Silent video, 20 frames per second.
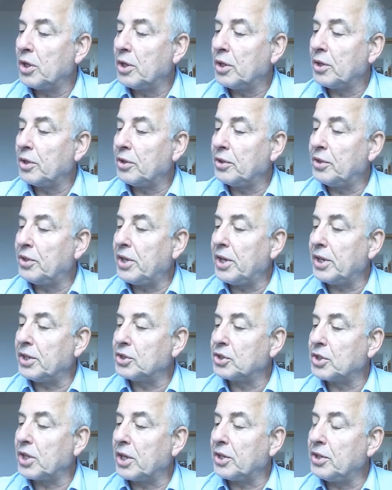
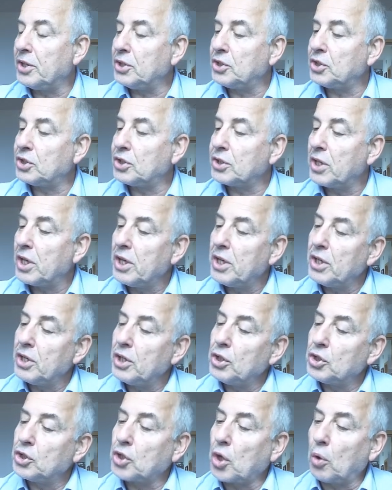this. And this
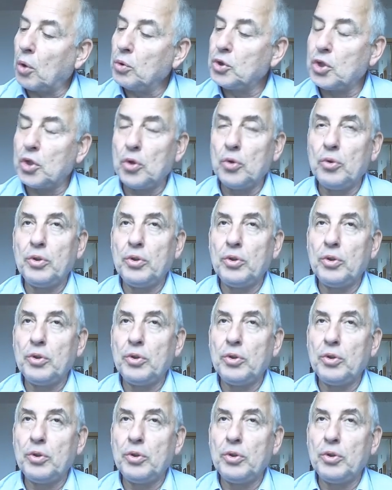shows you